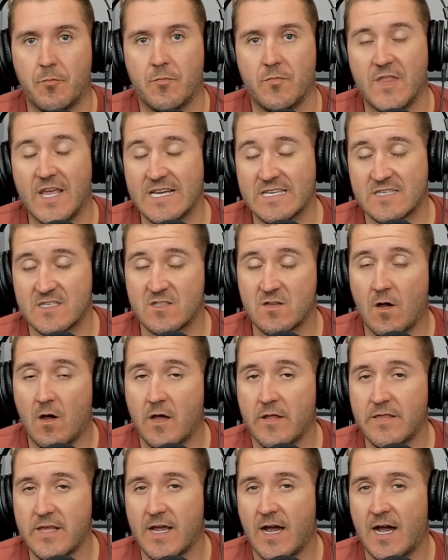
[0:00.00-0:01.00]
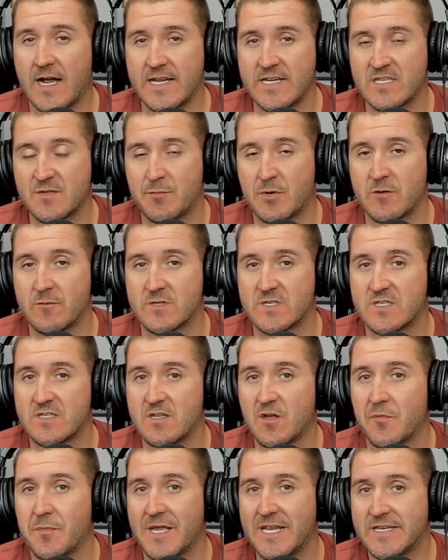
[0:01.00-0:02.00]
They saw the ice, but it was
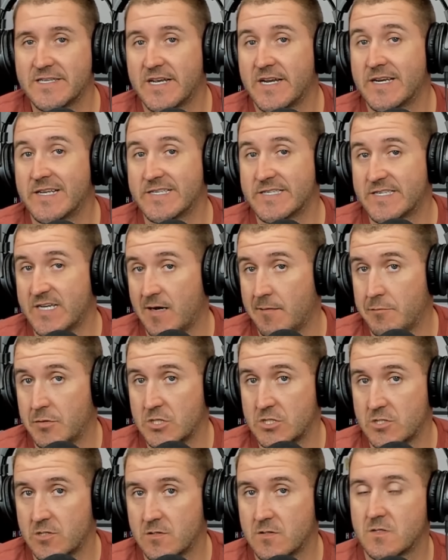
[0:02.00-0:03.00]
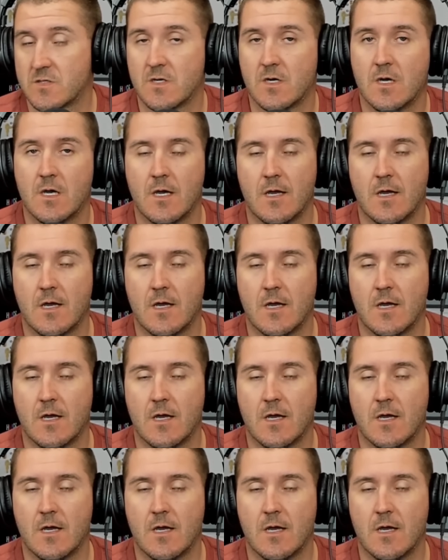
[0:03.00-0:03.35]
still maintaining temperatures.